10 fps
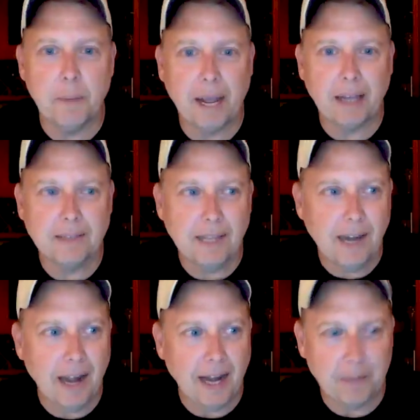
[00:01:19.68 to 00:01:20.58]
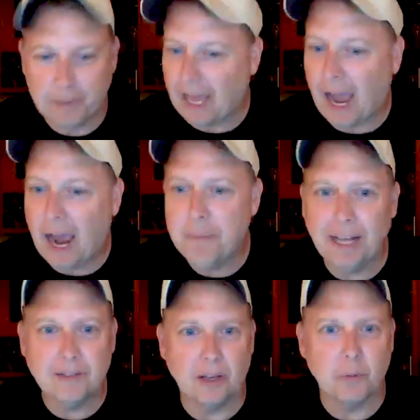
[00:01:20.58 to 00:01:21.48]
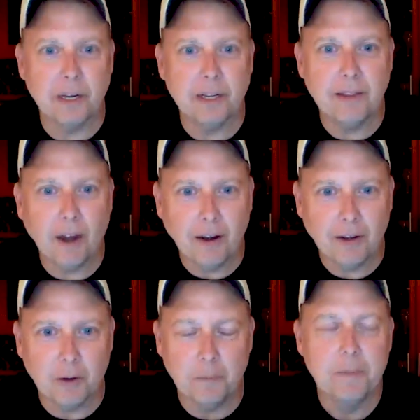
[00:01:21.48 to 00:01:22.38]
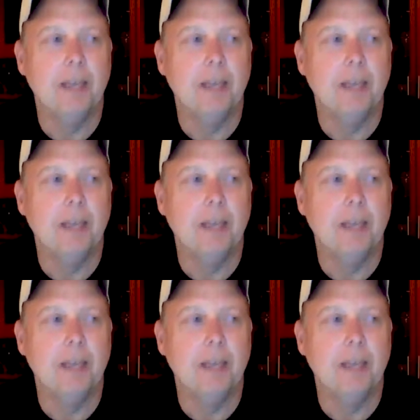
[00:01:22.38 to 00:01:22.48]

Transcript: the magazine I had. I'm like, I'm not done reading the article.